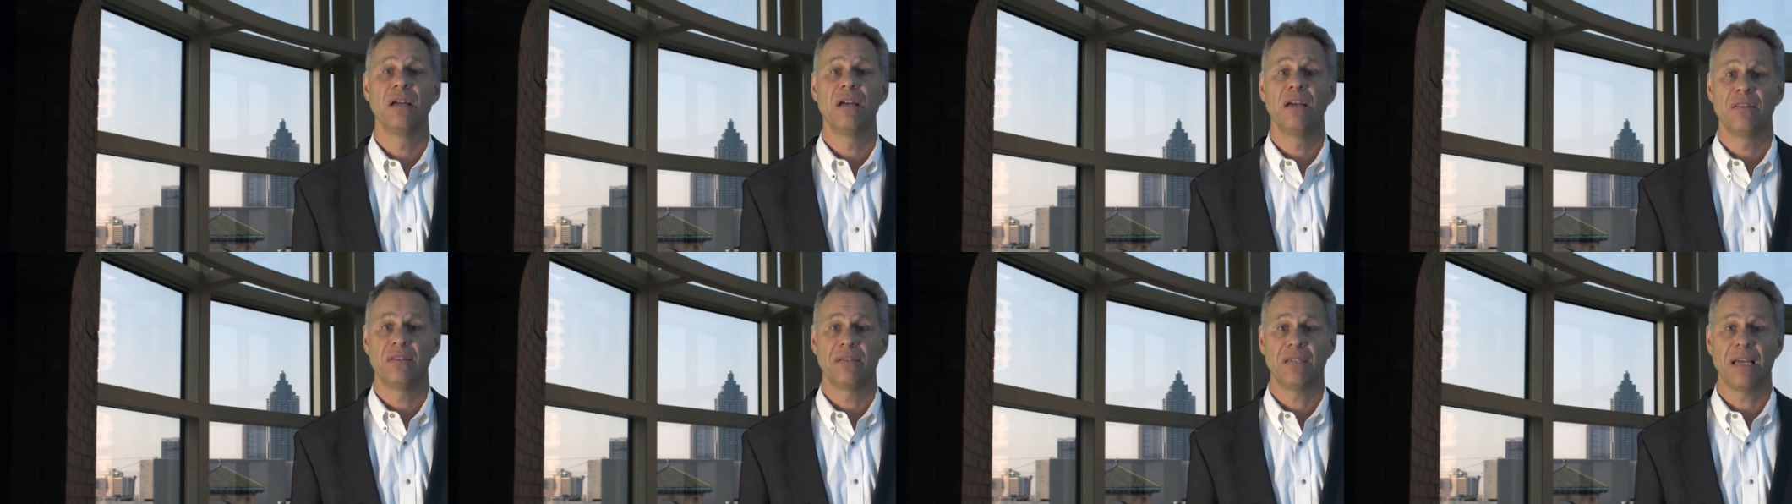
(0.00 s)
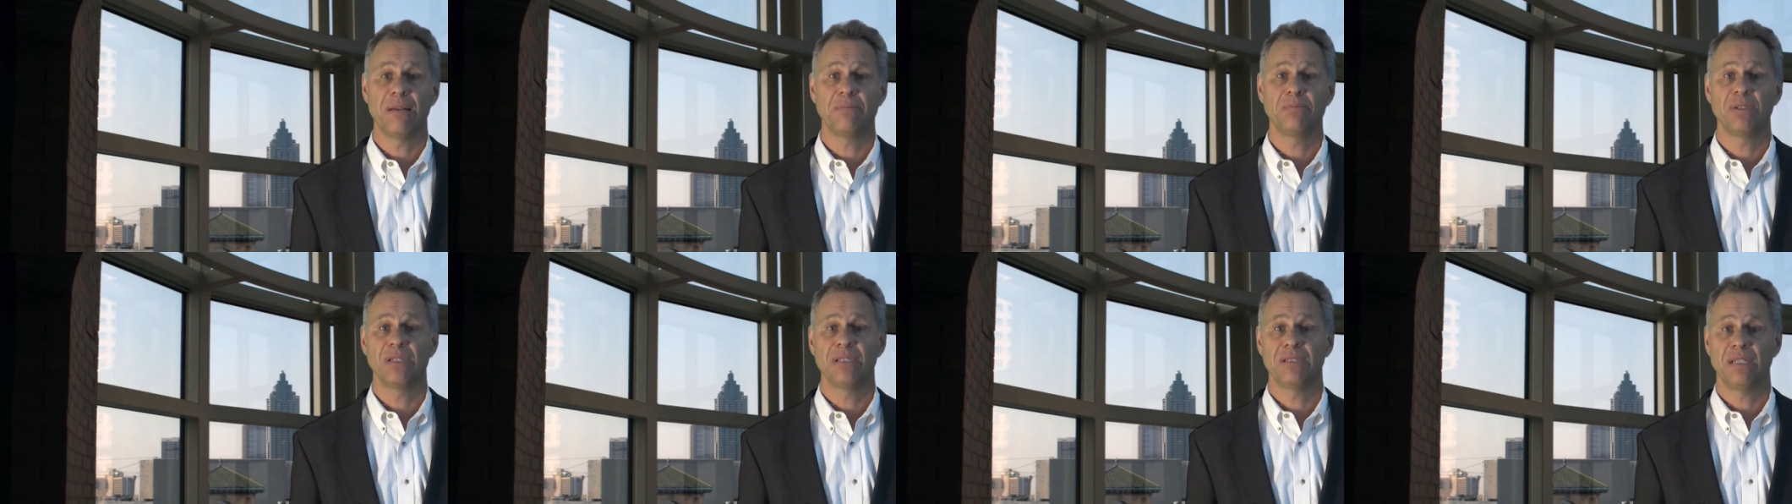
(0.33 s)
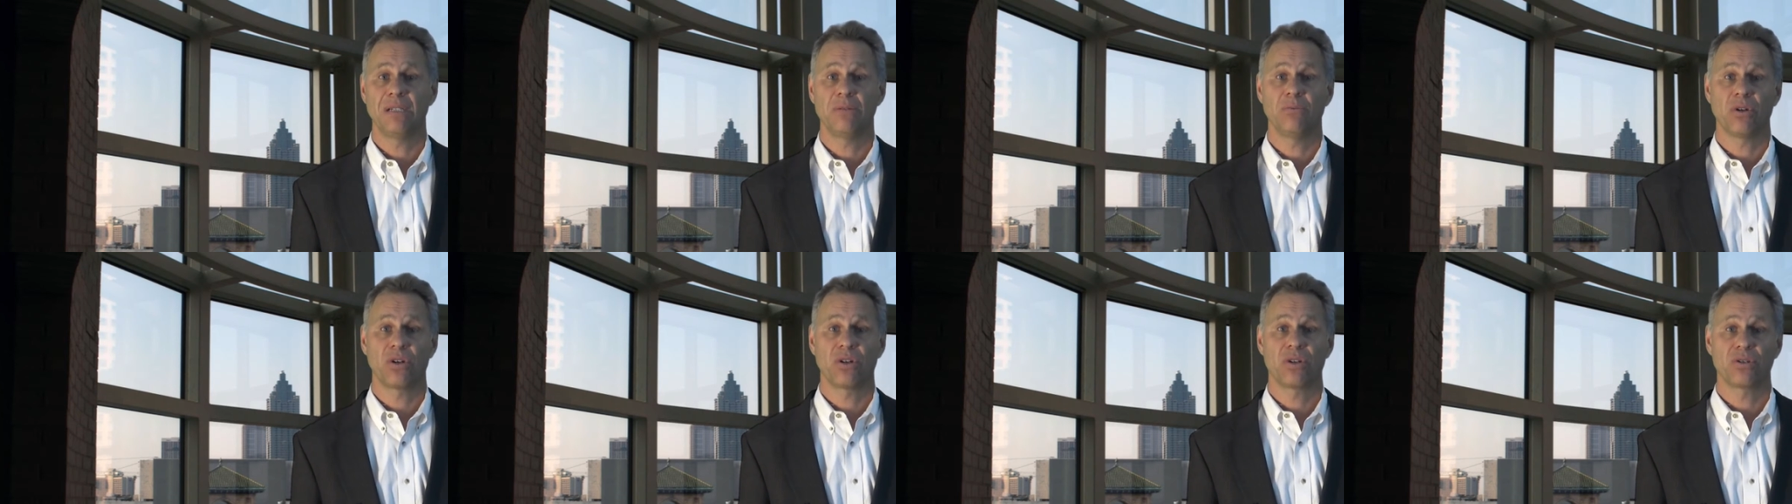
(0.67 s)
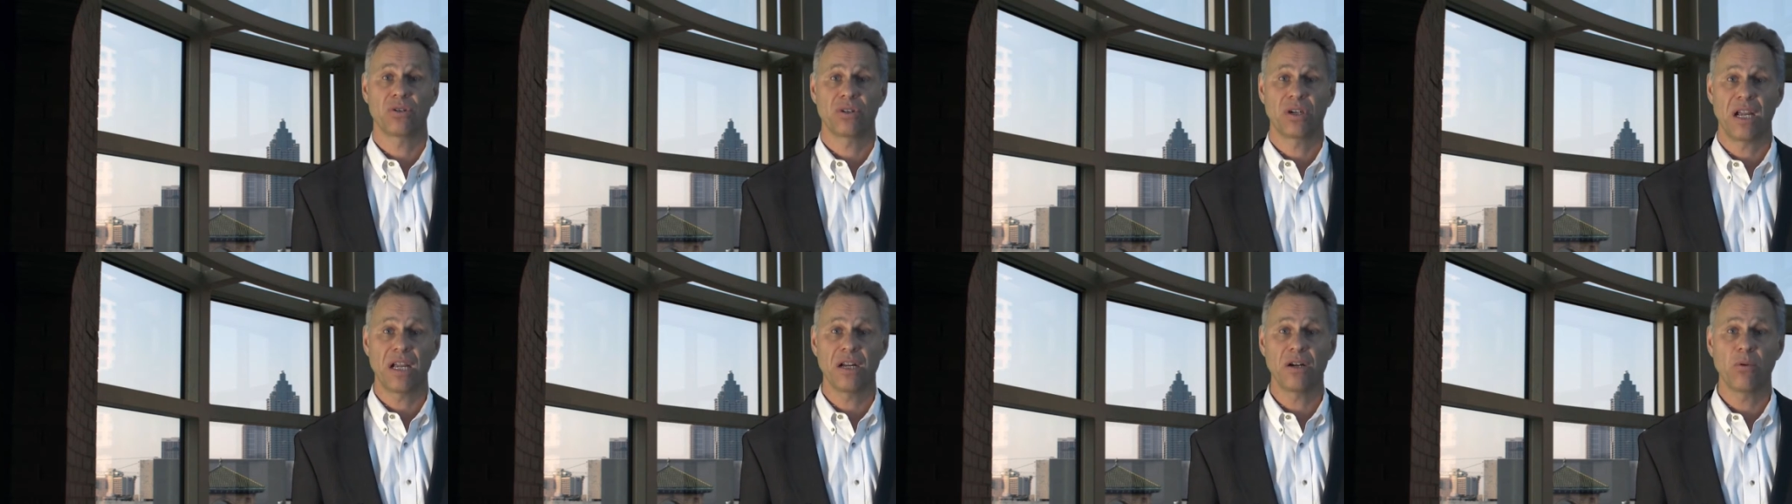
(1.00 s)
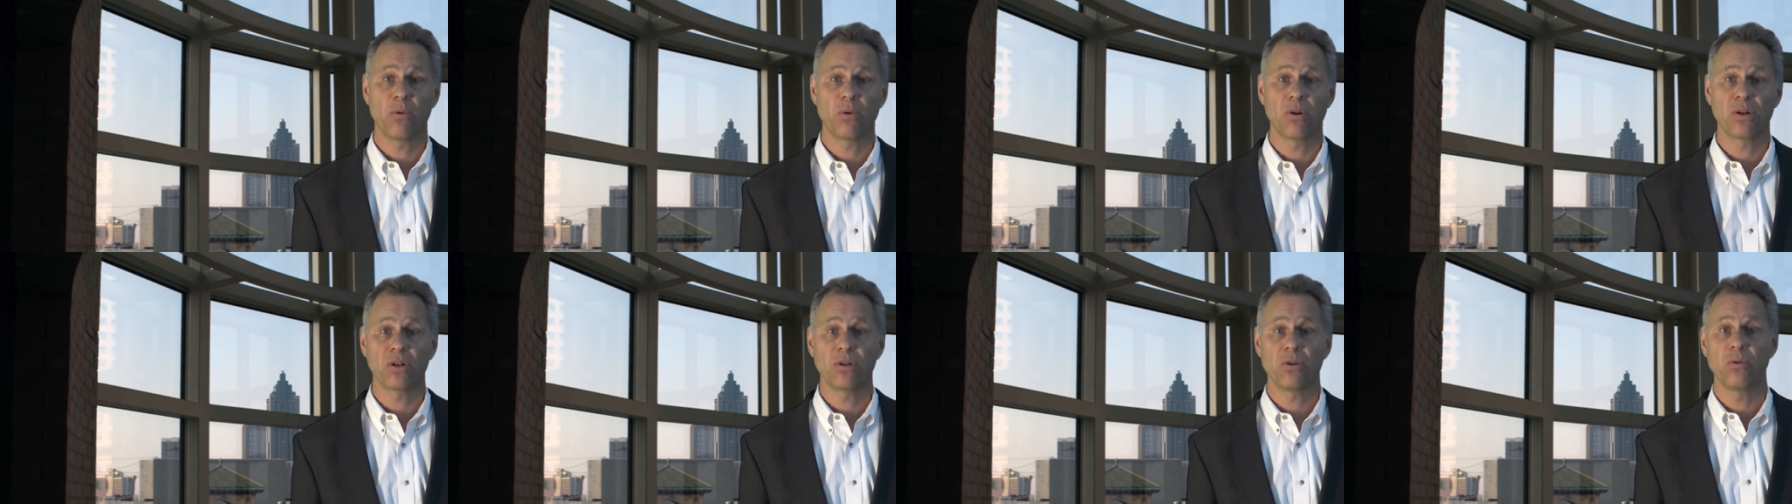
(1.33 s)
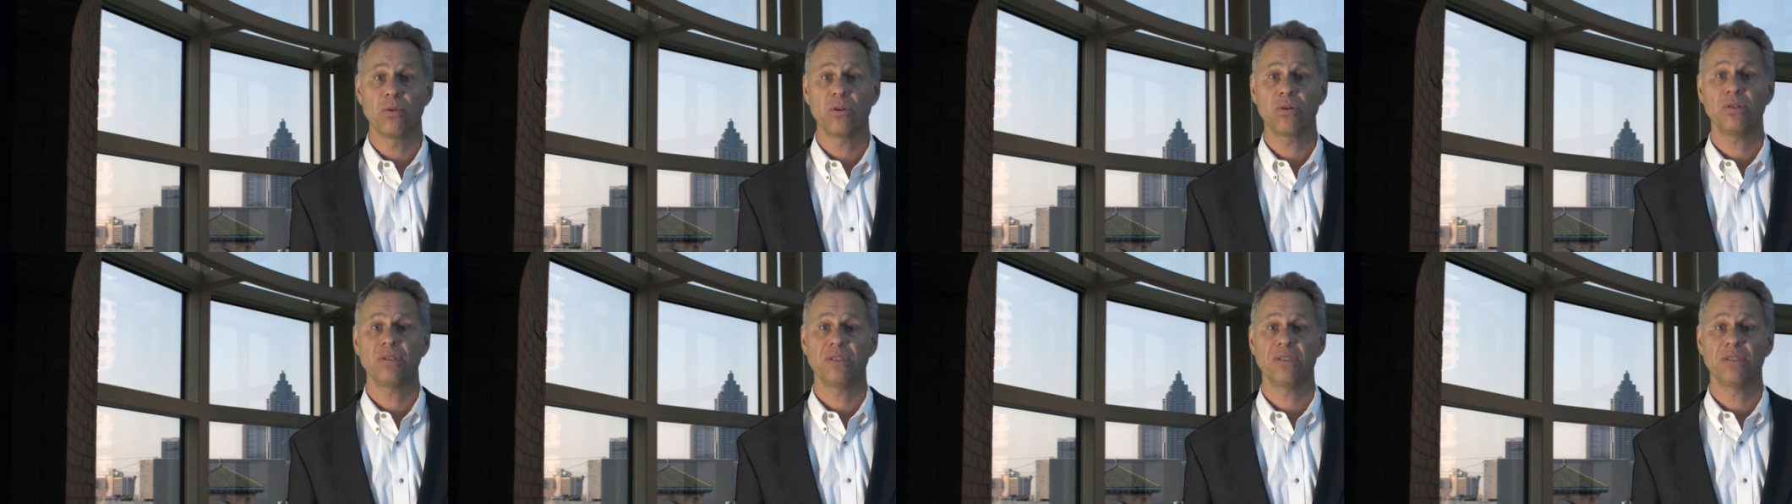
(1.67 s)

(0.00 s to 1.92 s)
The MCC will create a work order,